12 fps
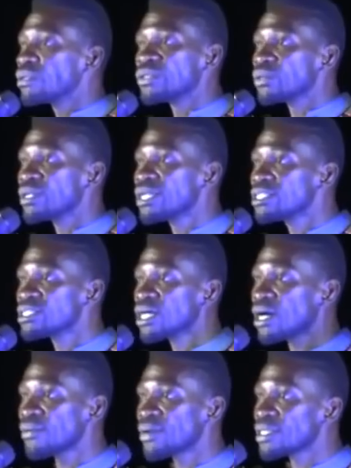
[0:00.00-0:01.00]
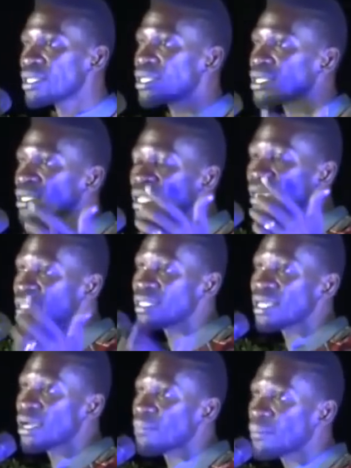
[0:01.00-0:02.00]
Indonesia, where they, like
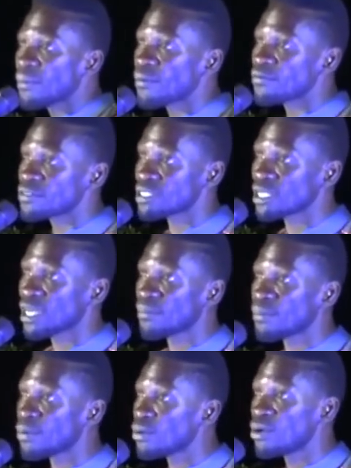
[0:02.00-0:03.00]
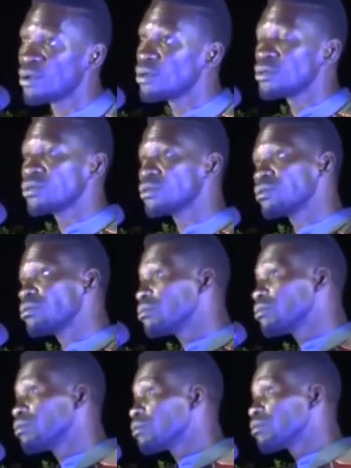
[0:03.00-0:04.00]
the young people of Singapore,
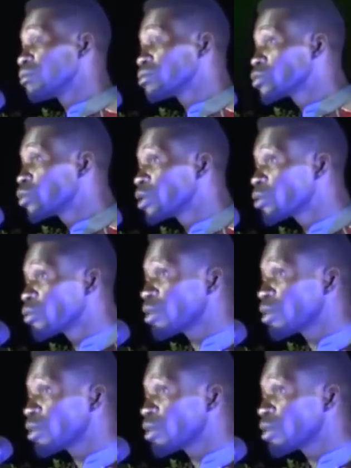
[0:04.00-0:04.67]
tuli